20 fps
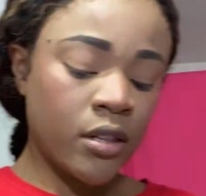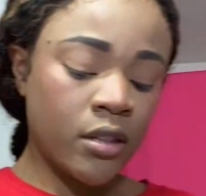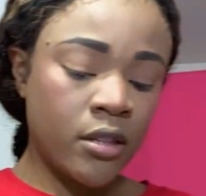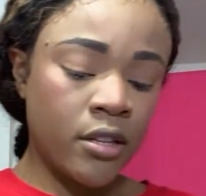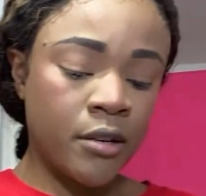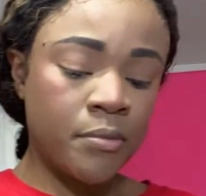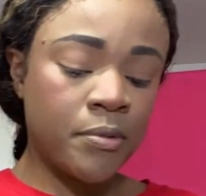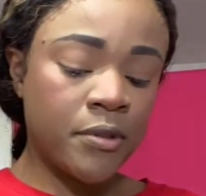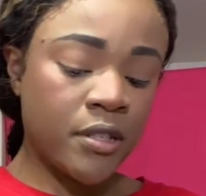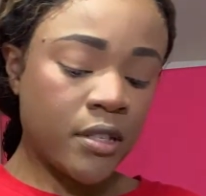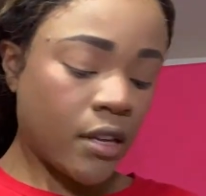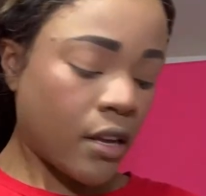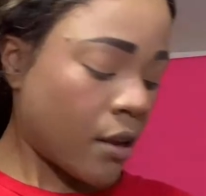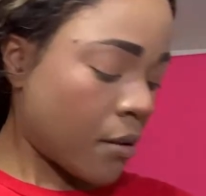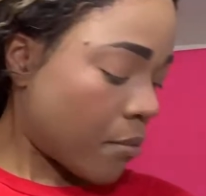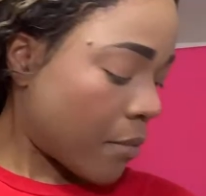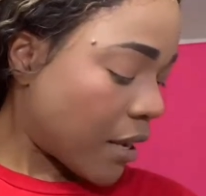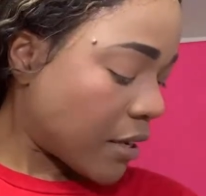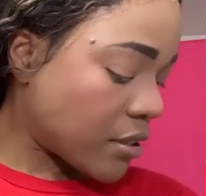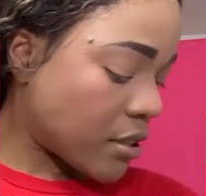lips,
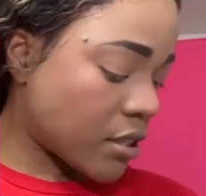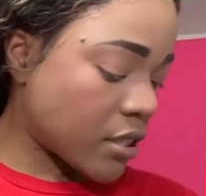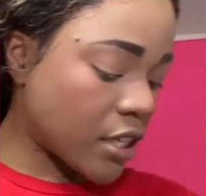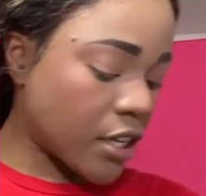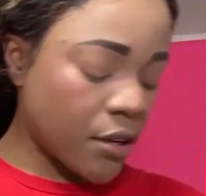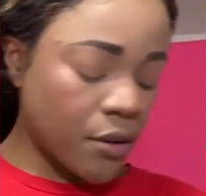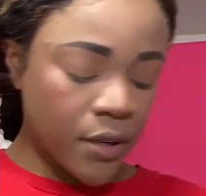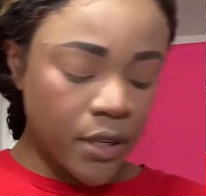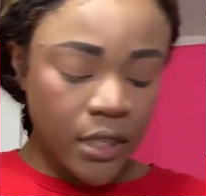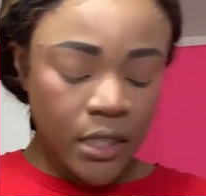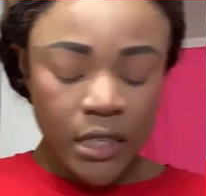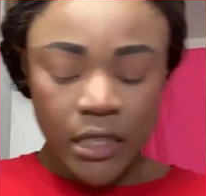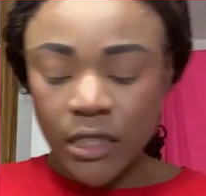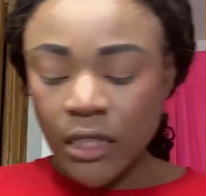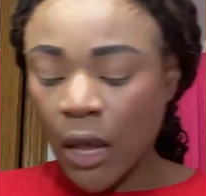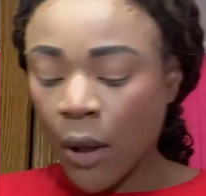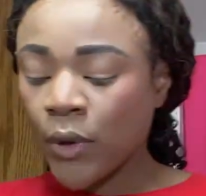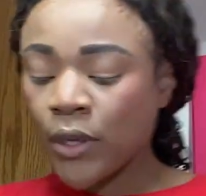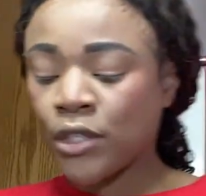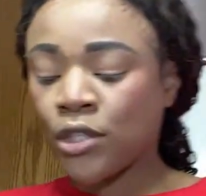and mascara, and that's
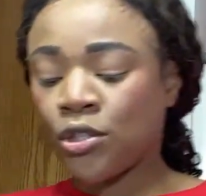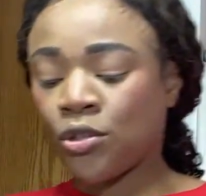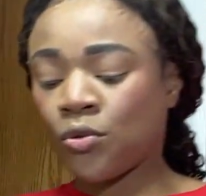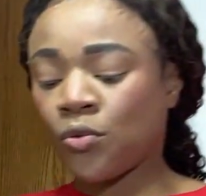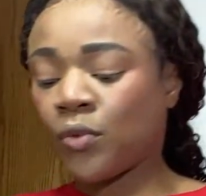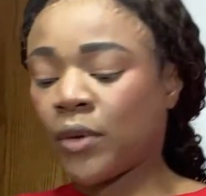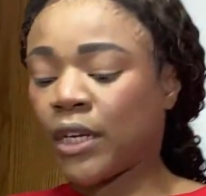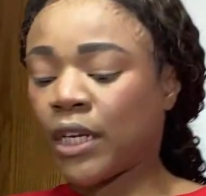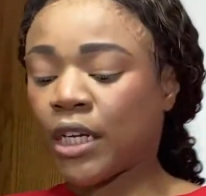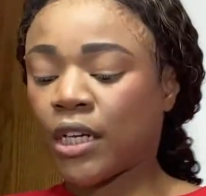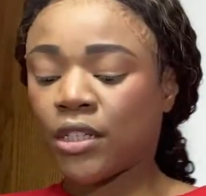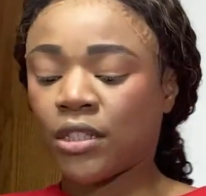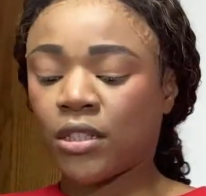how we doing